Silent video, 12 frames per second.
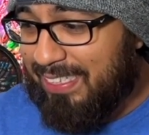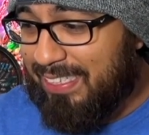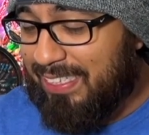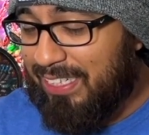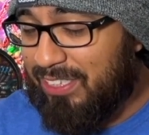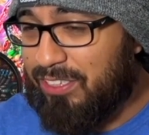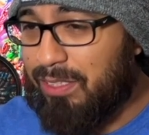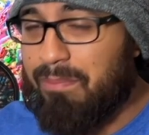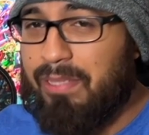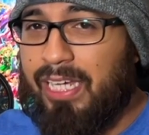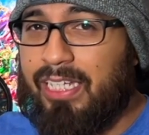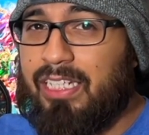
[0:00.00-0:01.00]
there's some
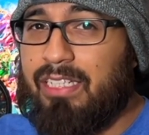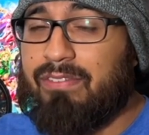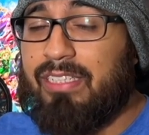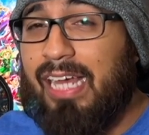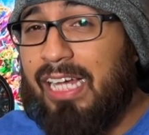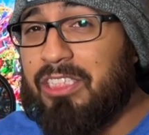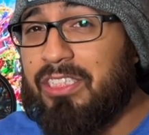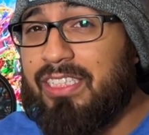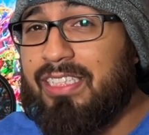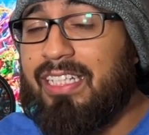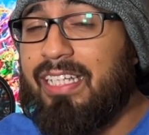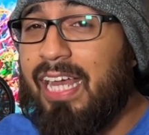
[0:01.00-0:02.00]
negatives, and actually
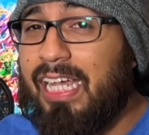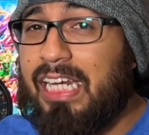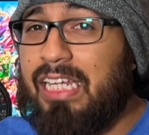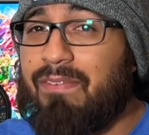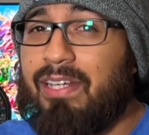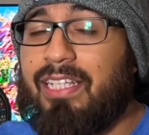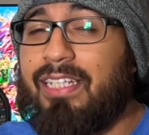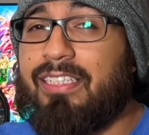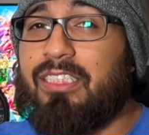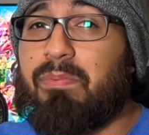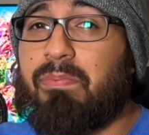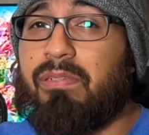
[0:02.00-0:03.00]
the negative I think
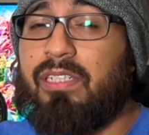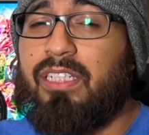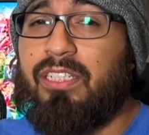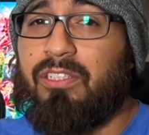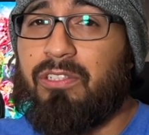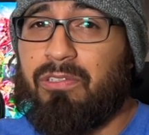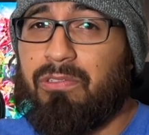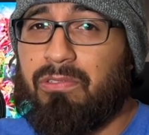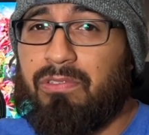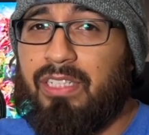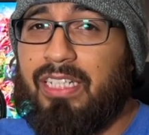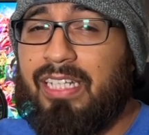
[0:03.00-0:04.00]
is pretty
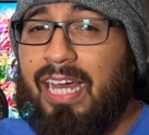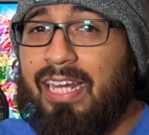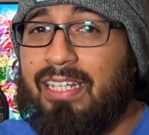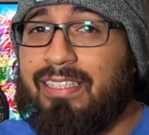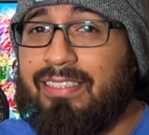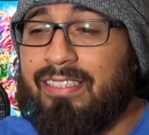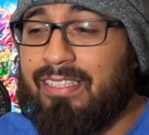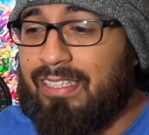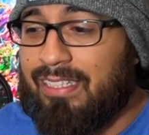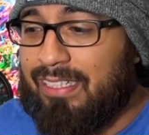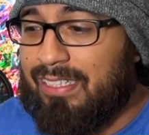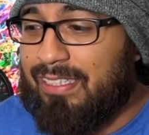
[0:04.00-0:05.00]
huge, and that is
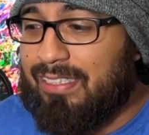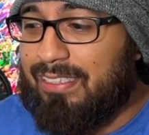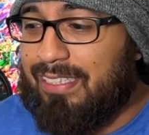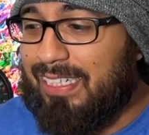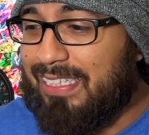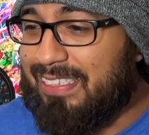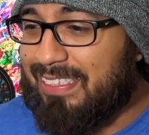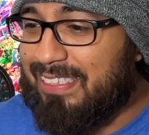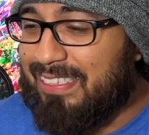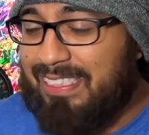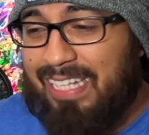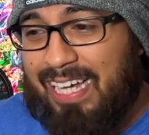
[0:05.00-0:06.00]
it's
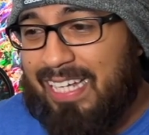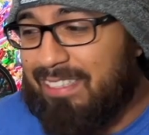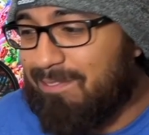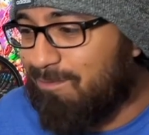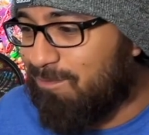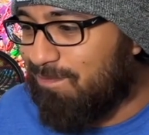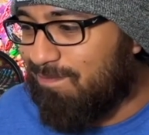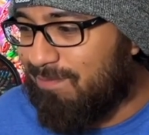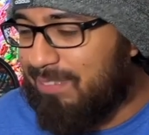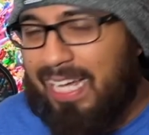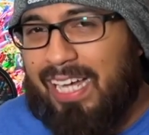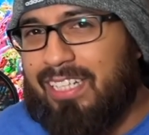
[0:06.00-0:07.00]
not that